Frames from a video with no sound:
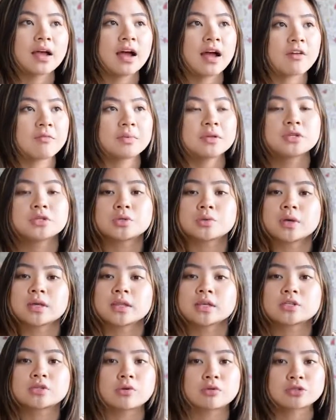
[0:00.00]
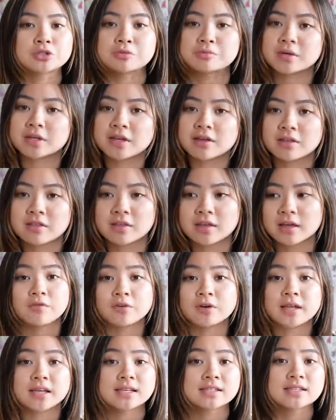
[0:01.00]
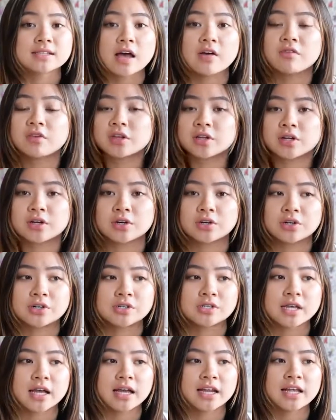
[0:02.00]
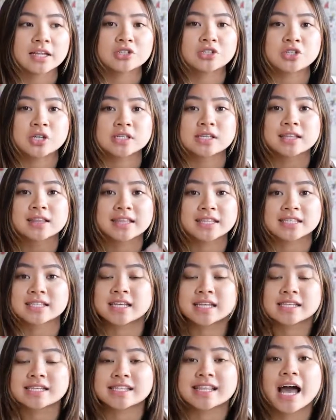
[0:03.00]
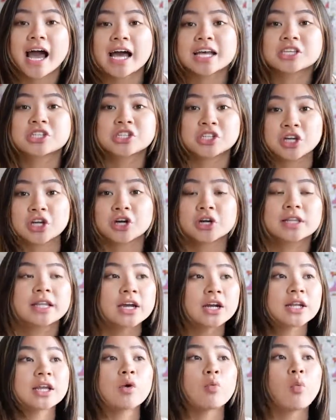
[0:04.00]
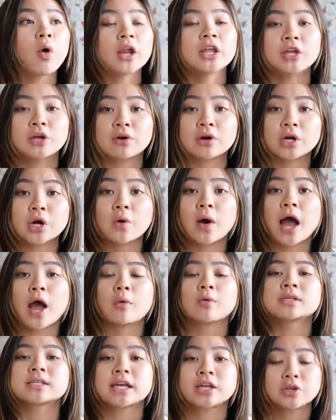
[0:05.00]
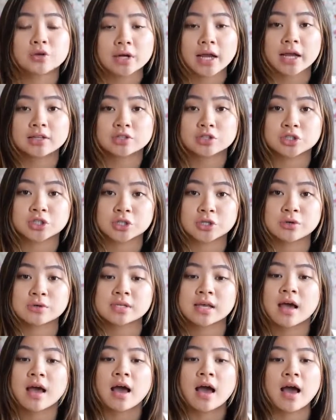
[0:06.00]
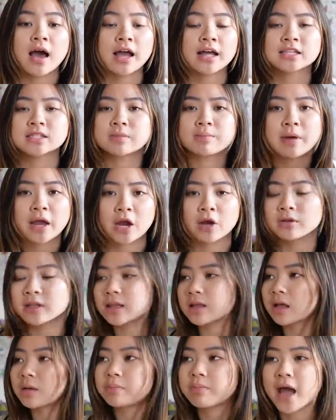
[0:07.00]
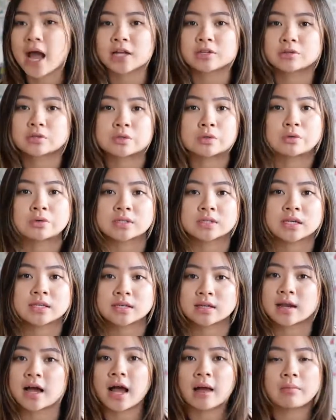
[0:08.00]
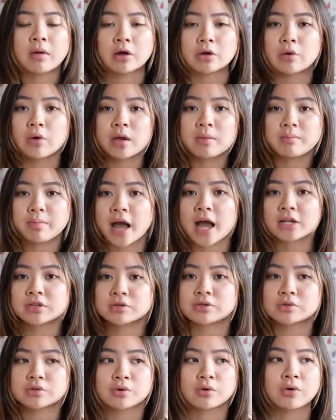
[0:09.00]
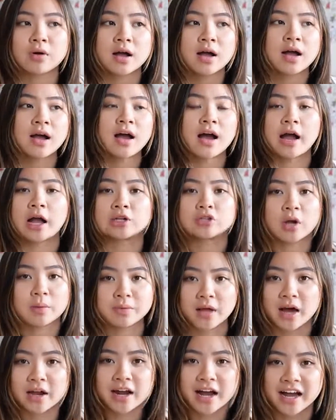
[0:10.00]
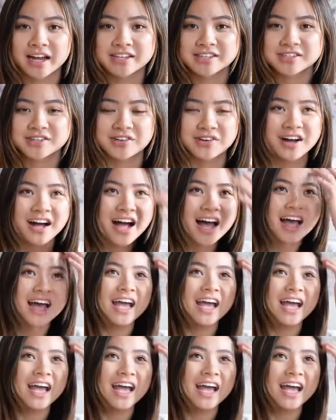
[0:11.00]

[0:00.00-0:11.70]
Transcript: I've been doing this social media thing for like 7 years, and it's just since last year, literally 1 year ago, I was in your guys' shoes. It's apparently like back to school season. I'm not going back to school. I dropped out of high school.